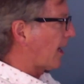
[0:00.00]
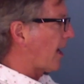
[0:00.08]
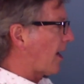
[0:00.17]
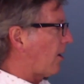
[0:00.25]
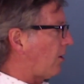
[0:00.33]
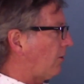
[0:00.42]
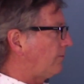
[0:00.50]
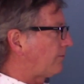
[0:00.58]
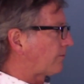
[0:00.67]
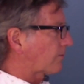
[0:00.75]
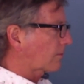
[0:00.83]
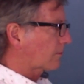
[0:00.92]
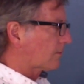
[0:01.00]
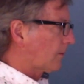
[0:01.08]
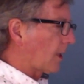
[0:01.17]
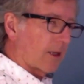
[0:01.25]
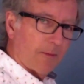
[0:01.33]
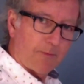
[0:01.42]

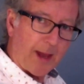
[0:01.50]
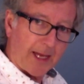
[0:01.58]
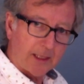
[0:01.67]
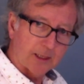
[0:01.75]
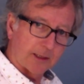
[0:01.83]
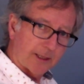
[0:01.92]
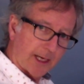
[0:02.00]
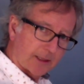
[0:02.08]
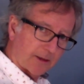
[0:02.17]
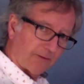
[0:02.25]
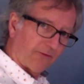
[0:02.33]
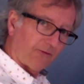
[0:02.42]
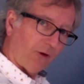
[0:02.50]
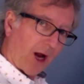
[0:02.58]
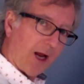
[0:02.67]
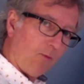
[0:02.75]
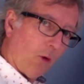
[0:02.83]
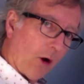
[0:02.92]
the basis, there's the
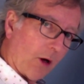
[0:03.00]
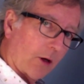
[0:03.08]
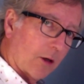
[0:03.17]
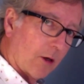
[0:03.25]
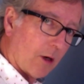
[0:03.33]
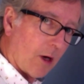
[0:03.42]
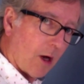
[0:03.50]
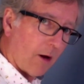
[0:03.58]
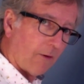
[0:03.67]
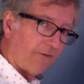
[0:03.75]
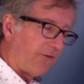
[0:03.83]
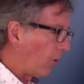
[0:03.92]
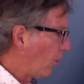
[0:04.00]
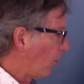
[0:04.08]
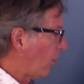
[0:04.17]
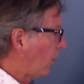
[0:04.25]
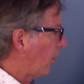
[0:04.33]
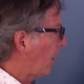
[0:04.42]
framework
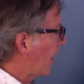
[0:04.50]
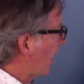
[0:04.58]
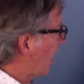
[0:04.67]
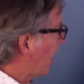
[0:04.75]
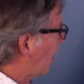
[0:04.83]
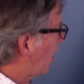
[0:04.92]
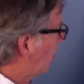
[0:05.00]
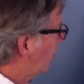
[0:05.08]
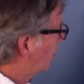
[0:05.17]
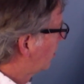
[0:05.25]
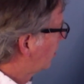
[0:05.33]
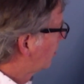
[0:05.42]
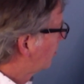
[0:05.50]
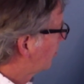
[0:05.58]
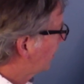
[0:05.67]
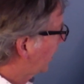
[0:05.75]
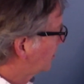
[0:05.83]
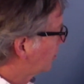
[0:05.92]
for our
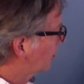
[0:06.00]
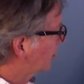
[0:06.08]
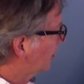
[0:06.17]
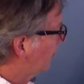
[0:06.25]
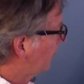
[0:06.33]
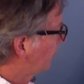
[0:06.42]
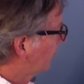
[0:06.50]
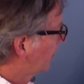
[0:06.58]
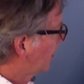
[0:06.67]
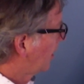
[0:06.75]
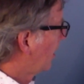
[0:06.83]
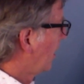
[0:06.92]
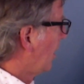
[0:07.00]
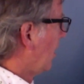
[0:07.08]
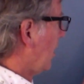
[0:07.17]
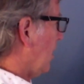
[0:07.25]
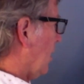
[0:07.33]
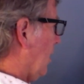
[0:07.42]
plague doctor.
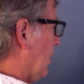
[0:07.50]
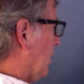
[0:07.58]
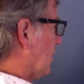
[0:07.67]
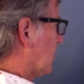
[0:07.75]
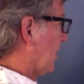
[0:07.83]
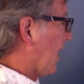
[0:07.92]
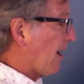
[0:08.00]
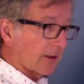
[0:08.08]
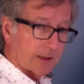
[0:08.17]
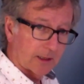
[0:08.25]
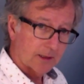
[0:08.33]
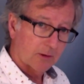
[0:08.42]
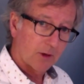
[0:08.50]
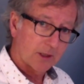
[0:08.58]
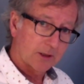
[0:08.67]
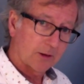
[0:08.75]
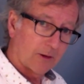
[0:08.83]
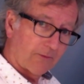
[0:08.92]
So now it's just a
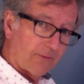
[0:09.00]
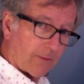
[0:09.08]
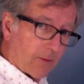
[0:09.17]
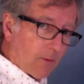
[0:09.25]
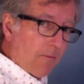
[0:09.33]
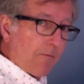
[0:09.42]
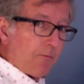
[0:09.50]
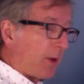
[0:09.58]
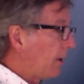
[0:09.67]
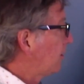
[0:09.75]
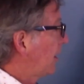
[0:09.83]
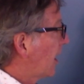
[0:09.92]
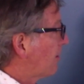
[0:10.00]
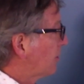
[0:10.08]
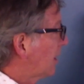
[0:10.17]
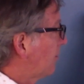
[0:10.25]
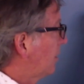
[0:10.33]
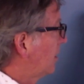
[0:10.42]
question of building up
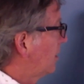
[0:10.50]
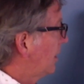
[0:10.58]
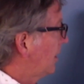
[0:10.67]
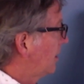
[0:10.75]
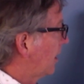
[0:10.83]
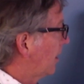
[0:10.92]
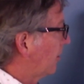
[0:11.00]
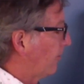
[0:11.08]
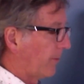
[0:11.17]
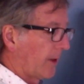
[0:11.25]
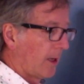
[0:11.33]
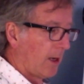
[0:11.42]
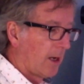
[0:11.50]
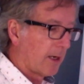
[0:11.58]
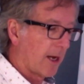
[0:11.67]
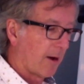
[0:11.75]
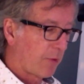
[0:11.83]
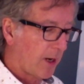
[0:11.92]
some of the detail.
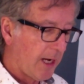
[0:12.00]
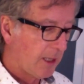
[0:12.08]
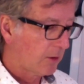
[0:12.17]
Now, plague